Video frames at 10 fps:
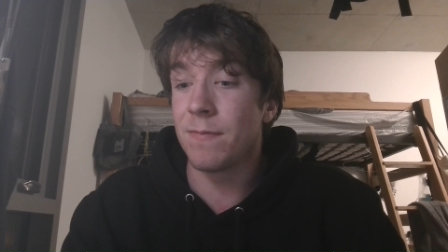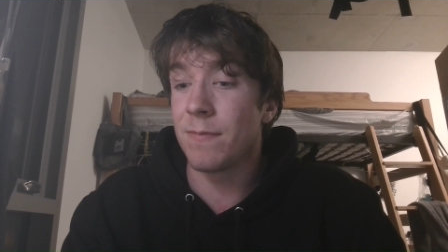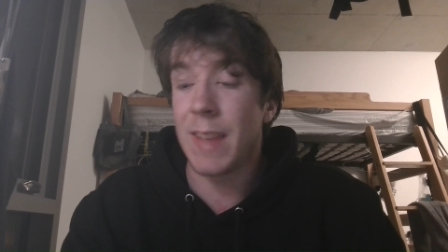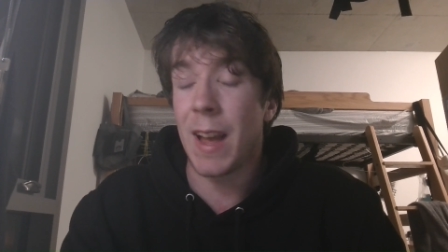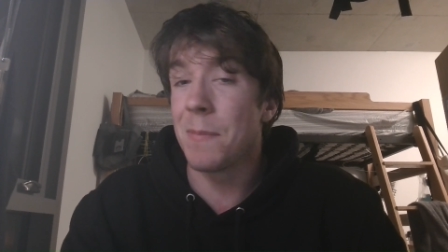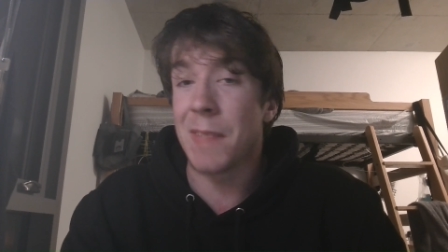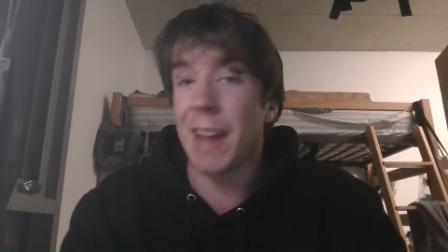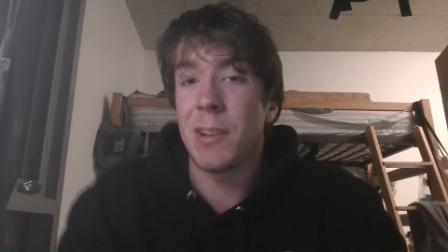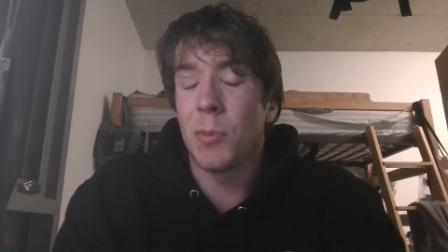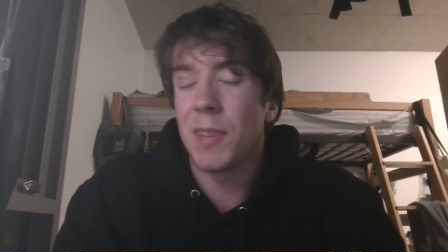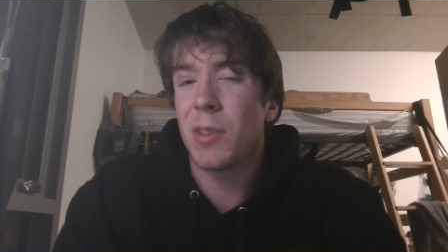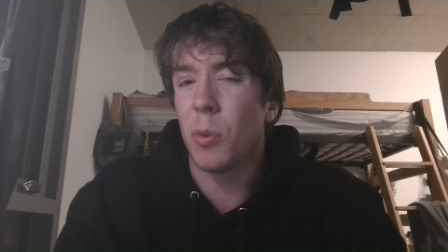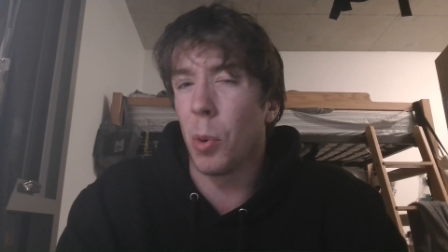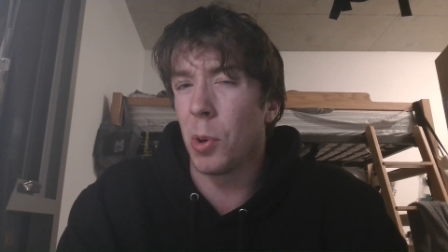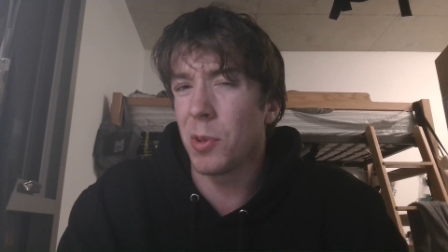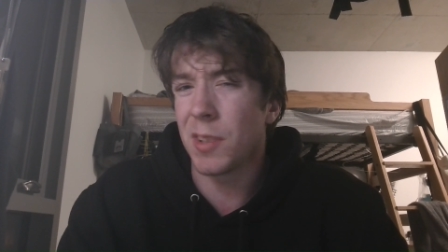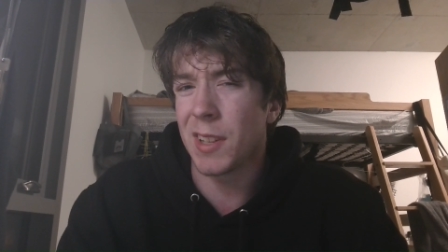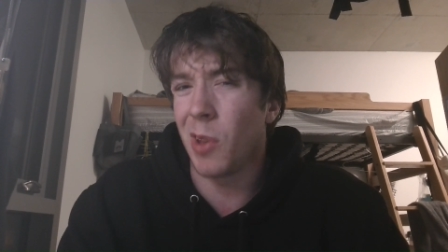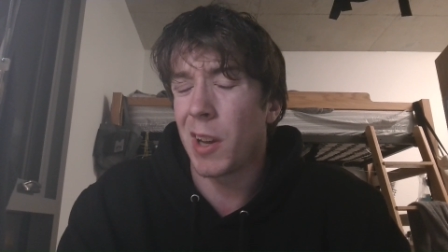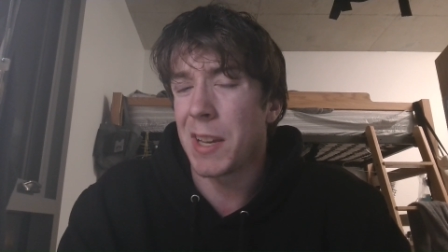yeah, I don't think the Warriors can
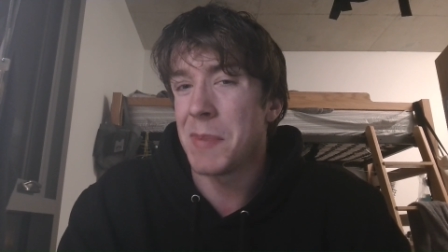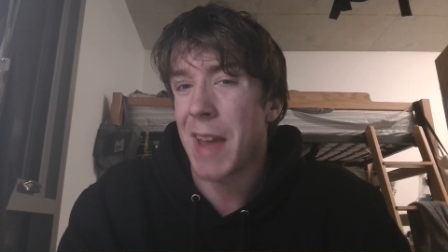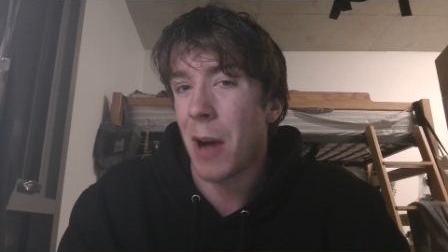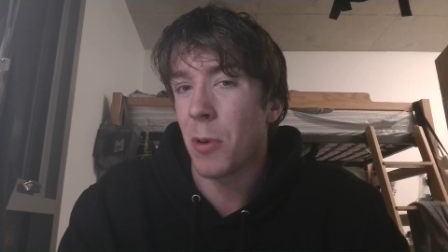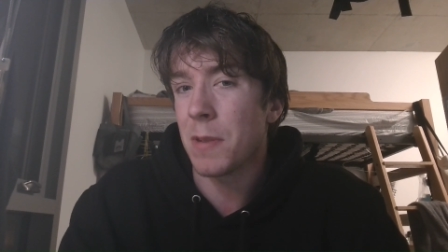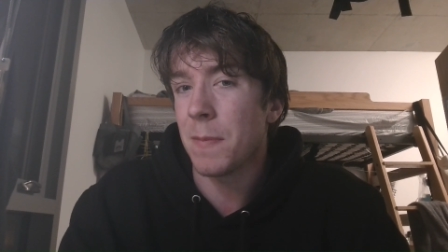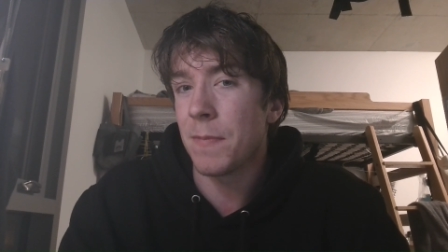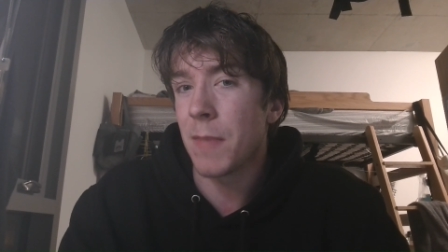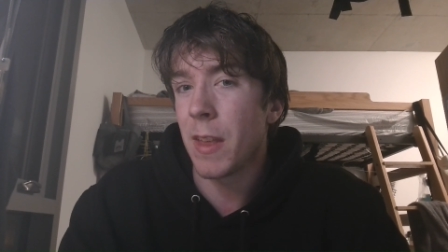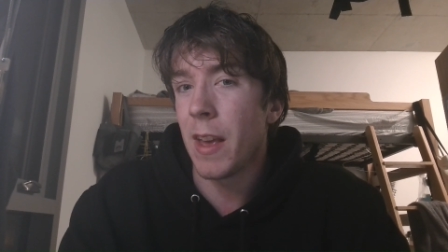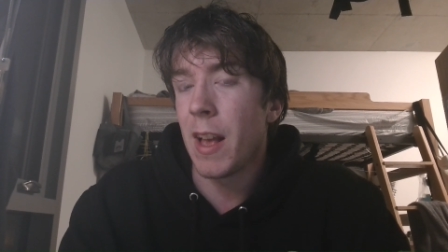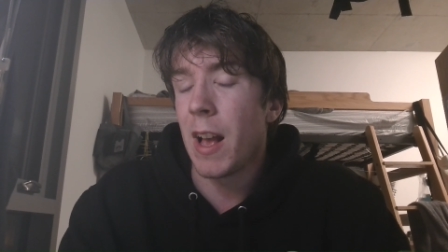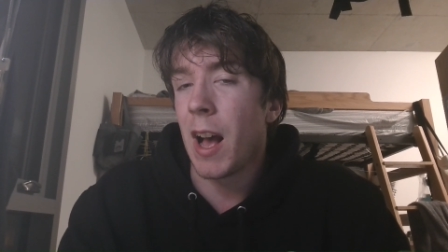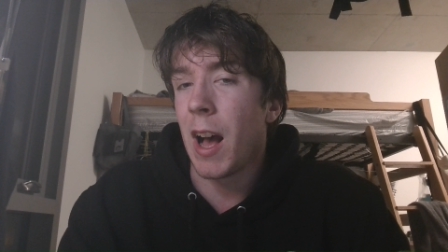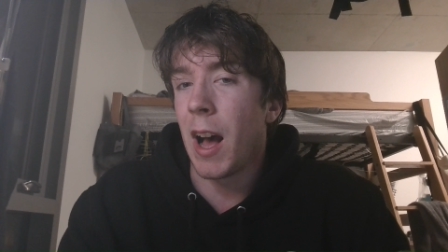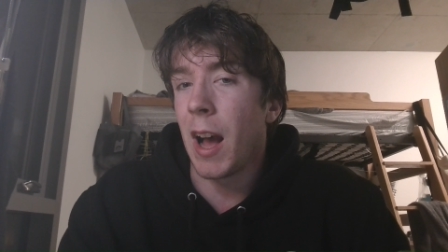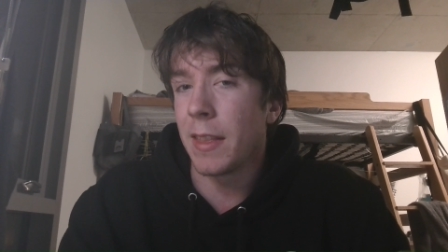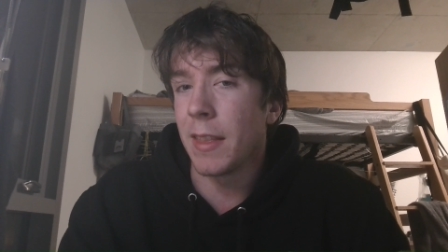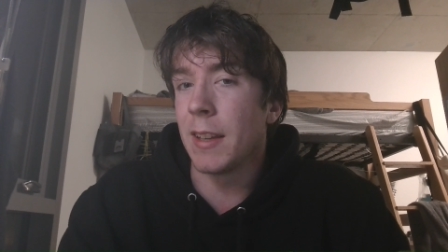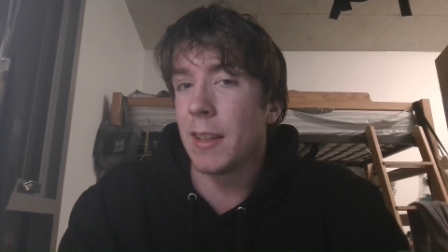lock him down. Uh, I
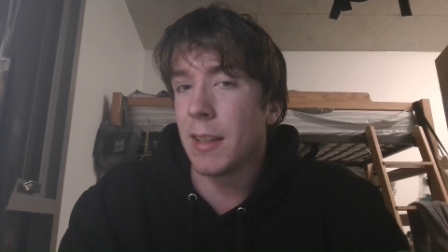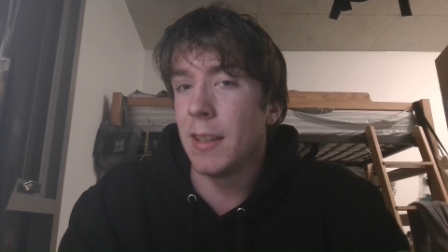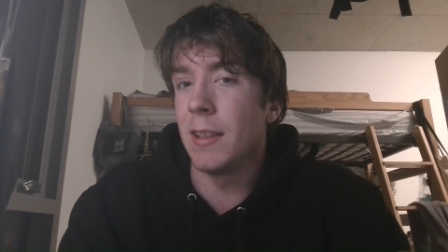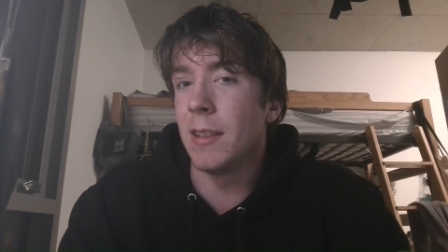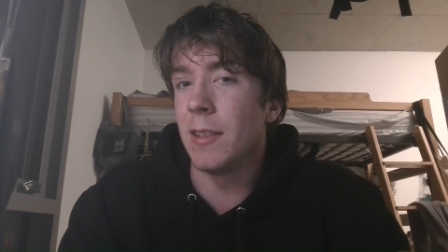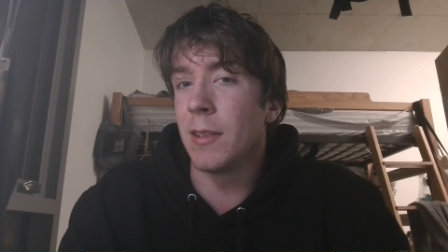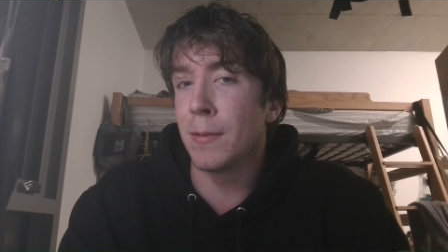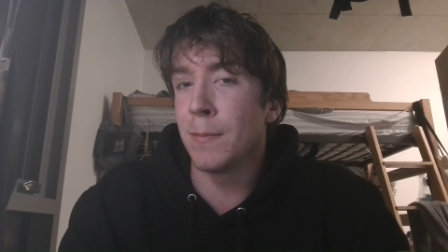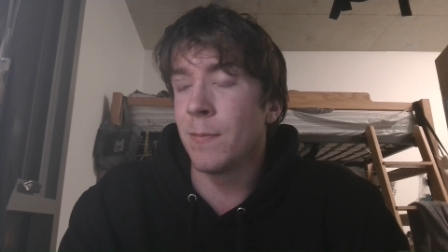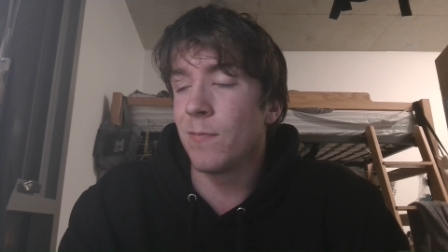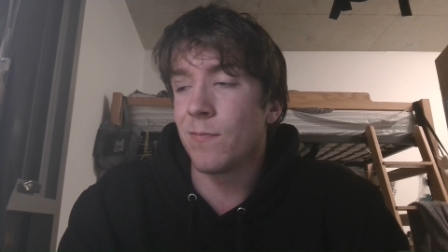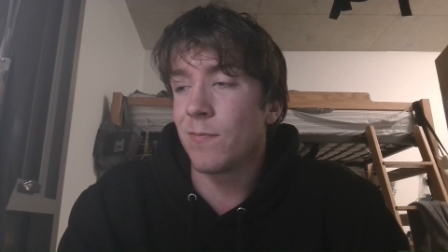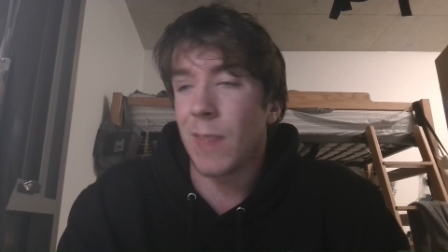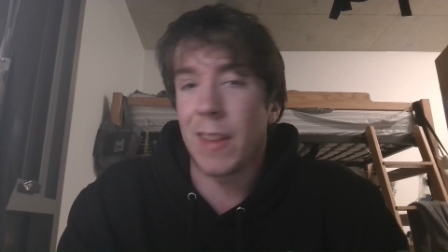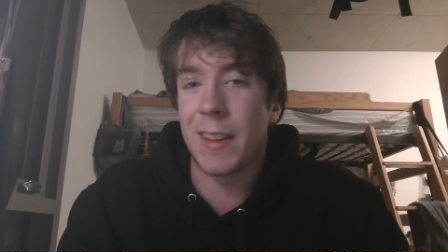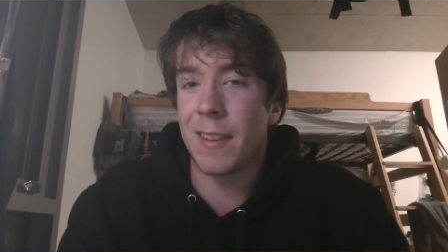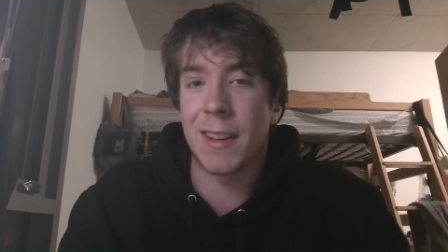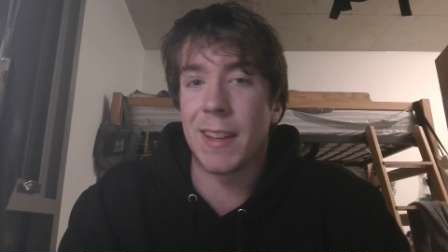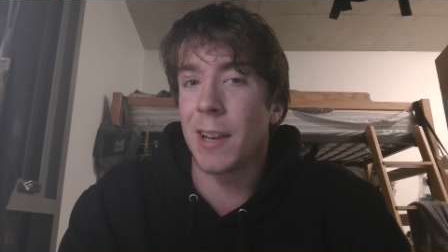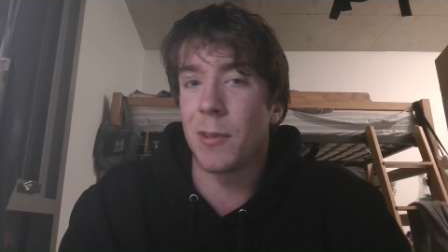think he's I think he's going
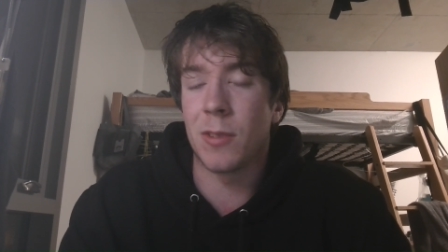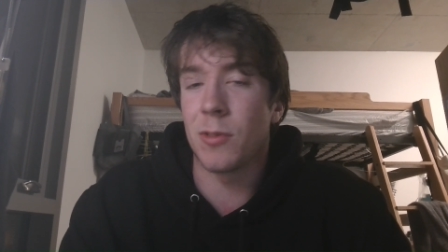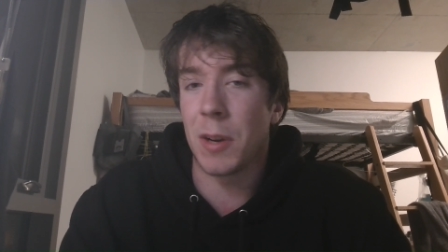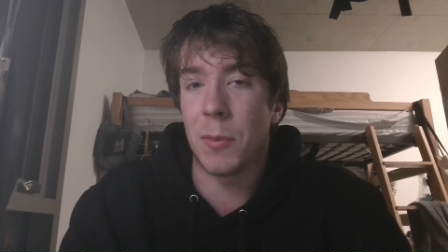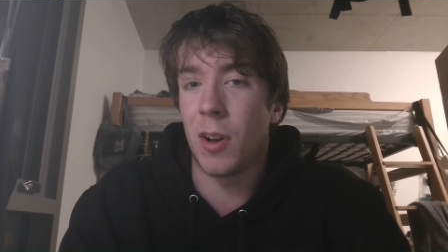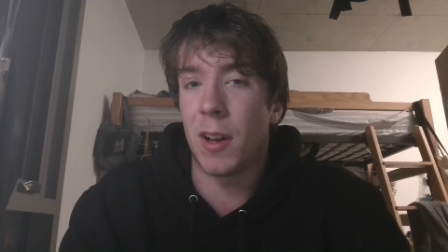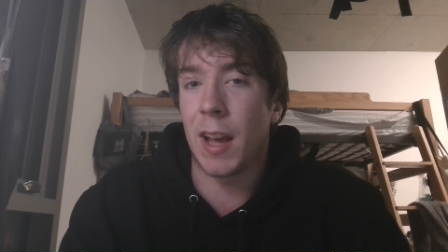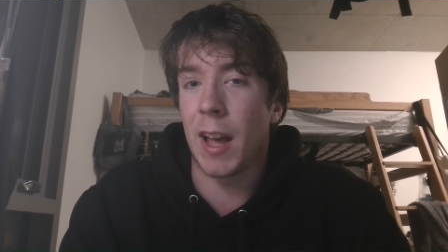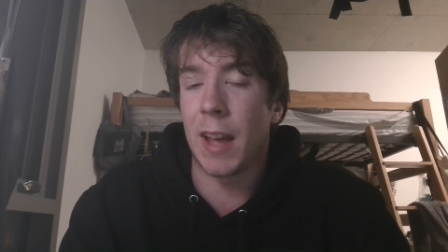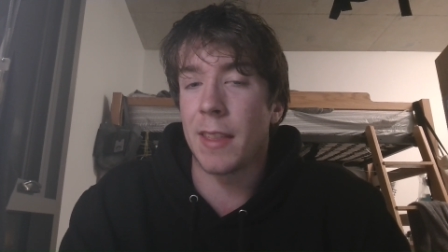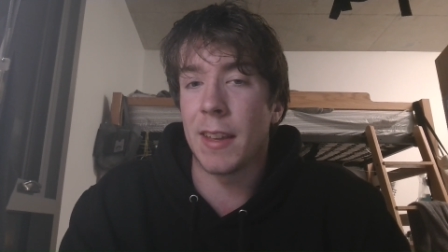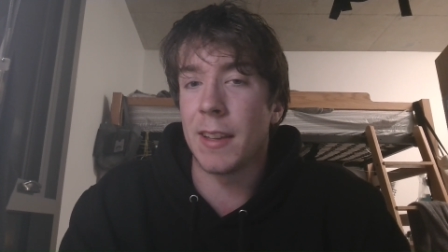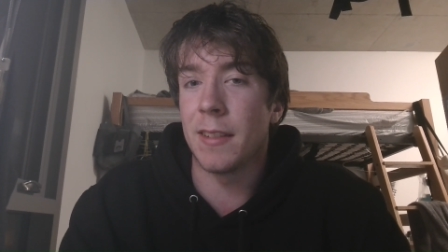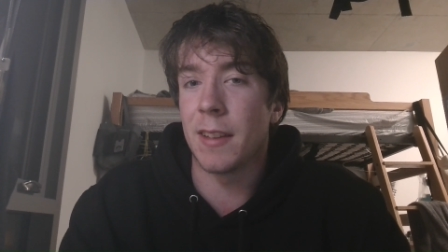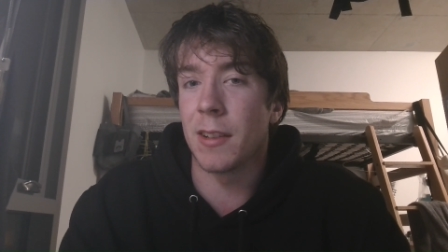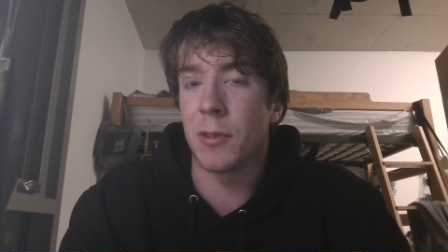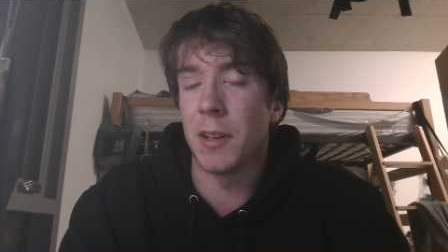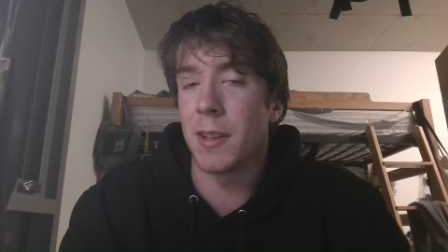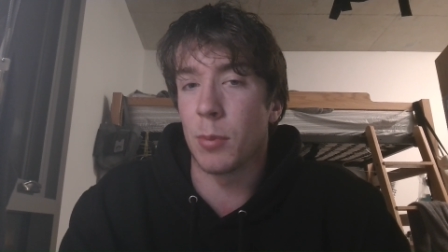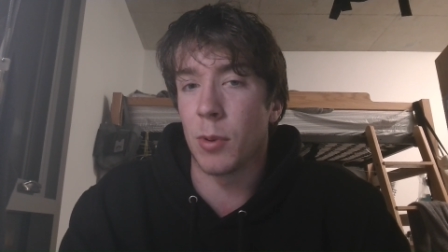to get around Draymond. I think he's going to
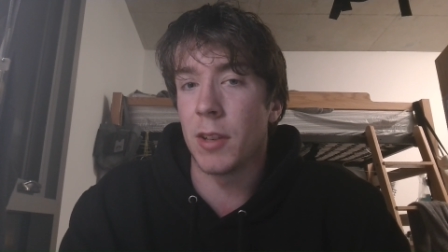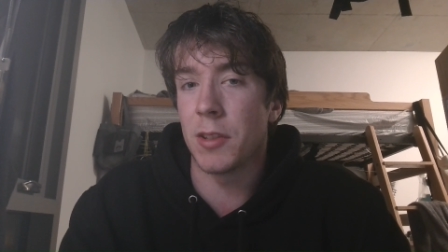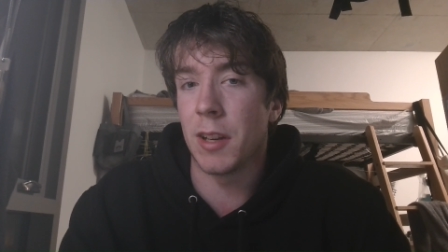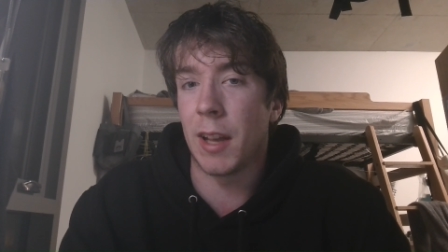create separation